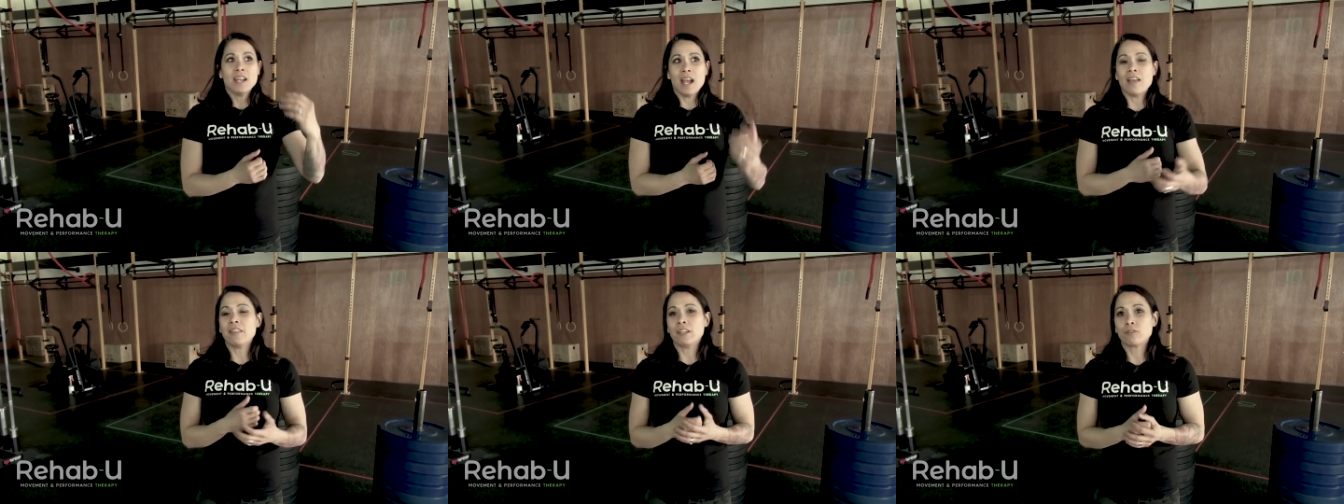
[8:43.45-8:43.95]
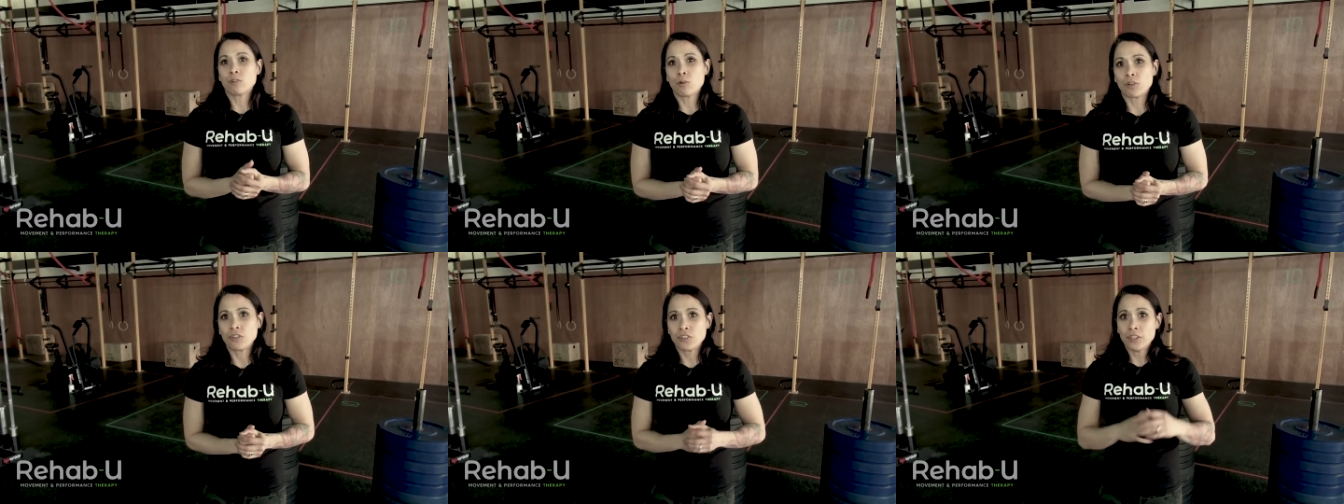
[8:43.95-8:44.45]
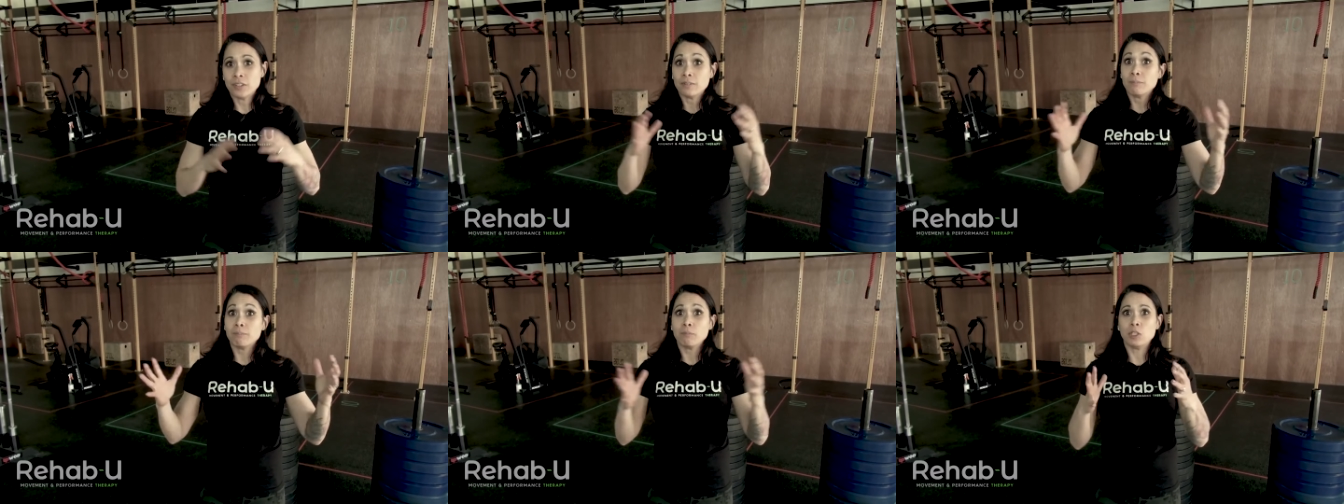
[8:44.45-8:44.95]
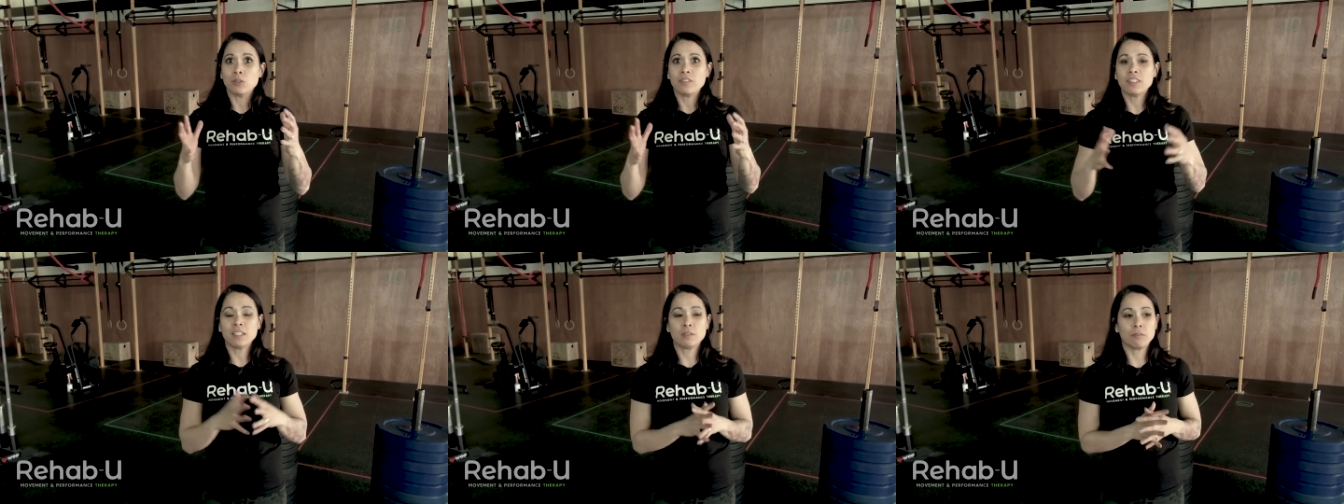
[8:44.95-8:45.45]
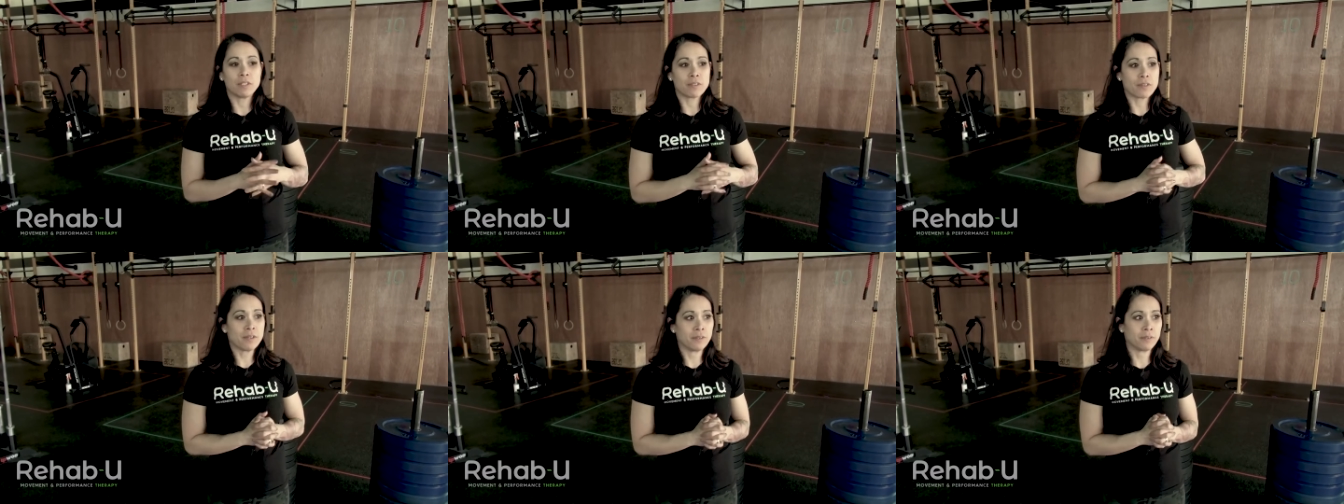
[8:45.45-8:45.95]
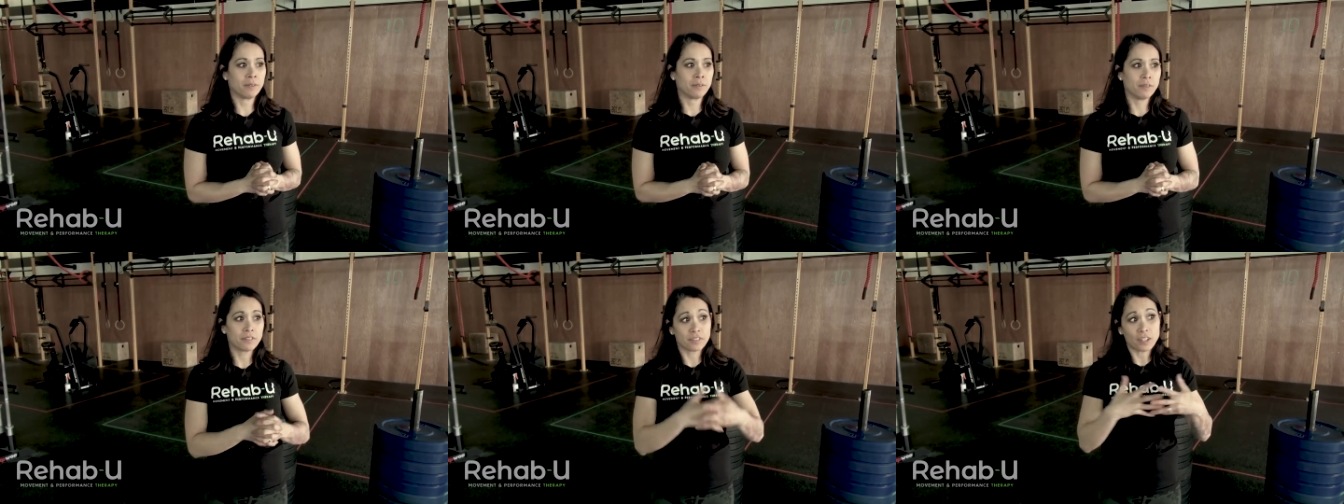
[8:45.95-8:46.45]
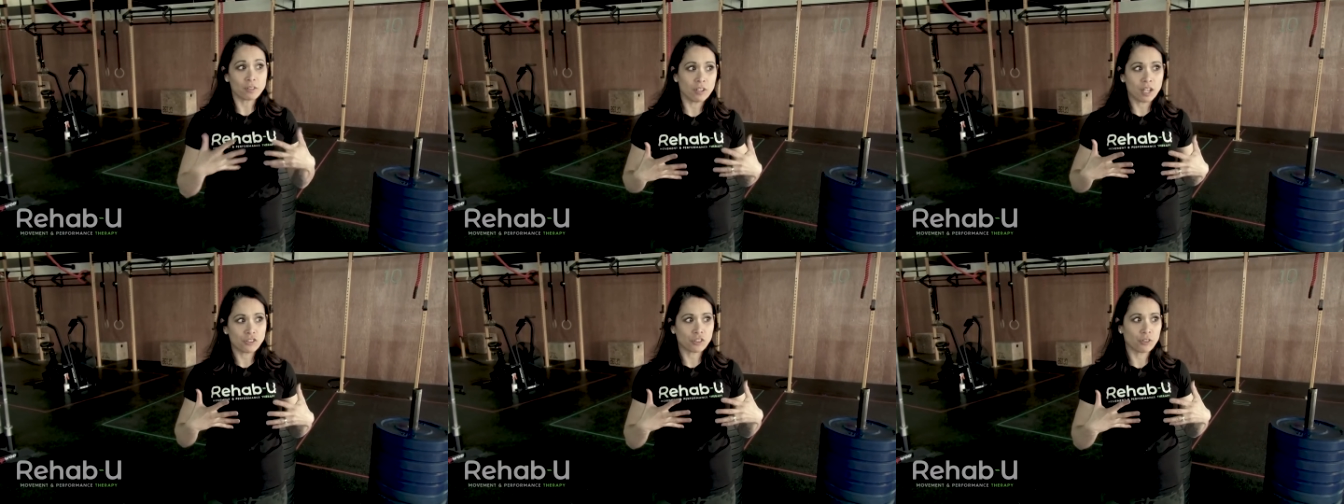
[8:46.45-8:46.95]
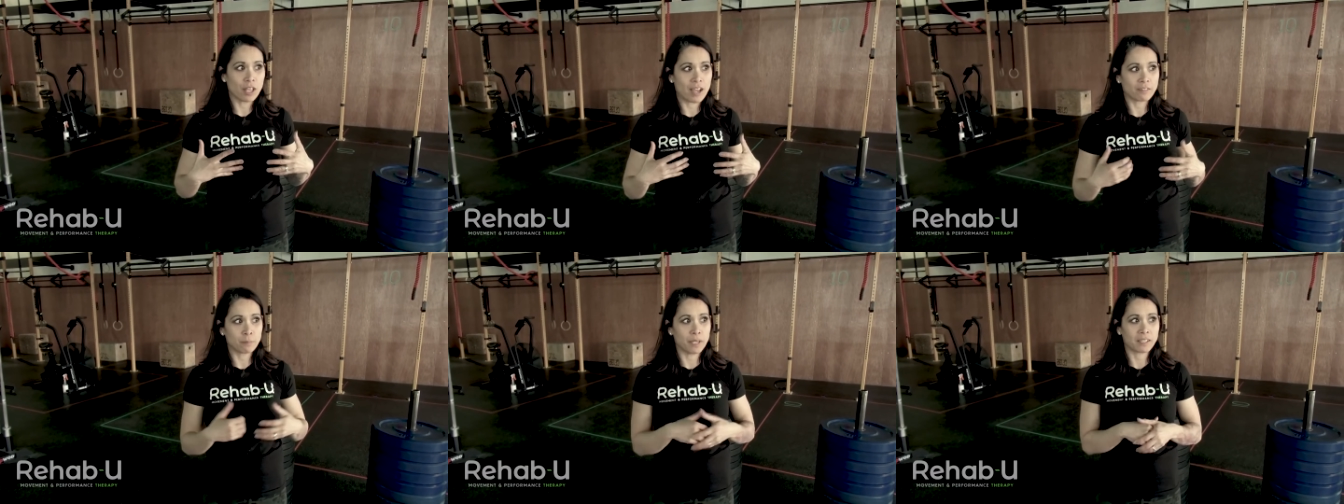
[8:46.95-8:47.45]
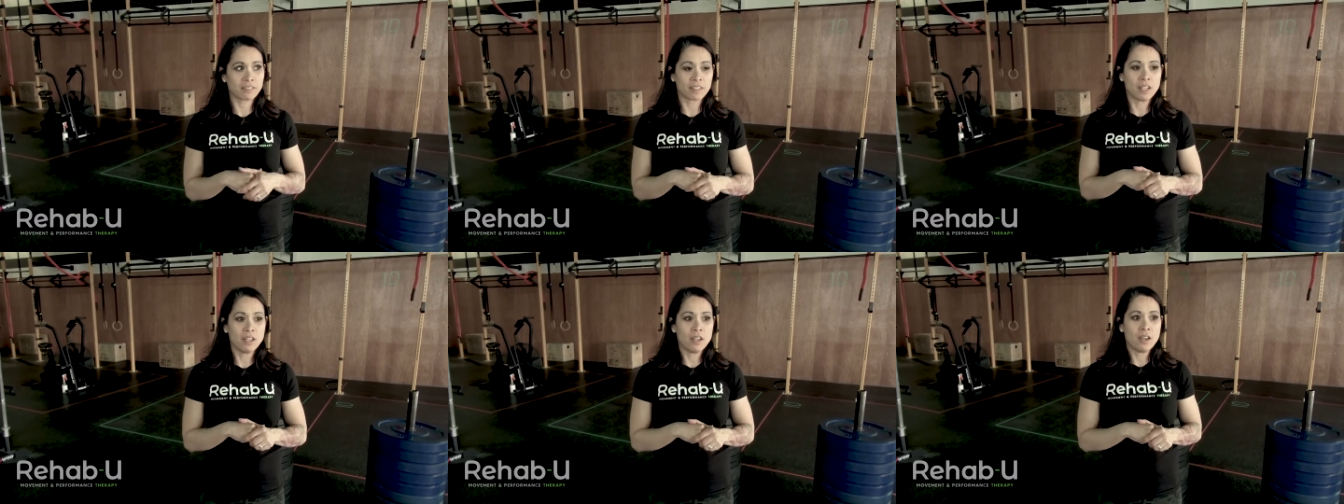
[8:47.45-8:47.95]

And then of course, you know, dealing with the psychological aspects